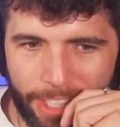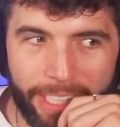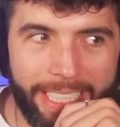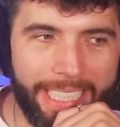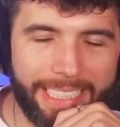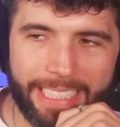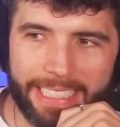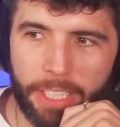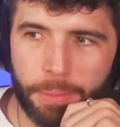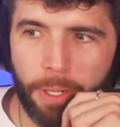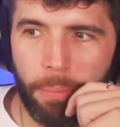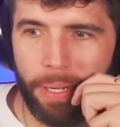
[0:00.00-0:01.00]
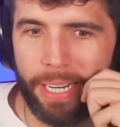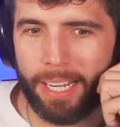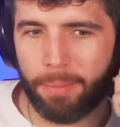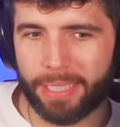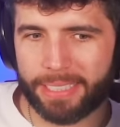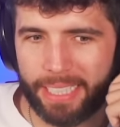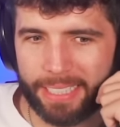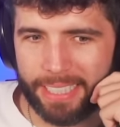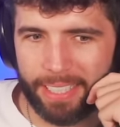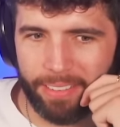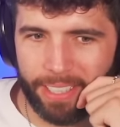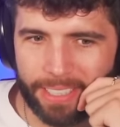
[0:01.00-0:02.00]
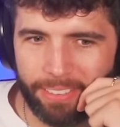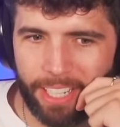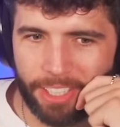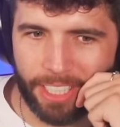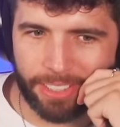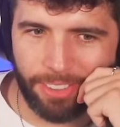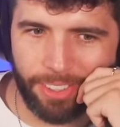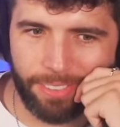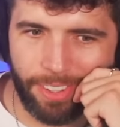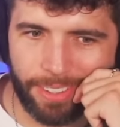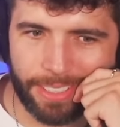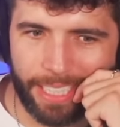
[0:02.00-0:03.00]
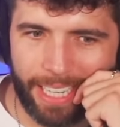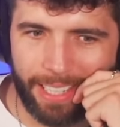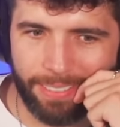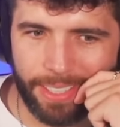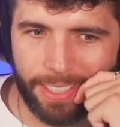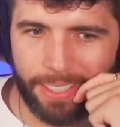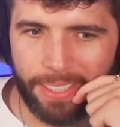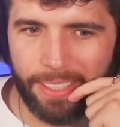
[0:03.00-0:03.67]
actually lean into that series properly, that could be a sick series if you actually get some good content out of it.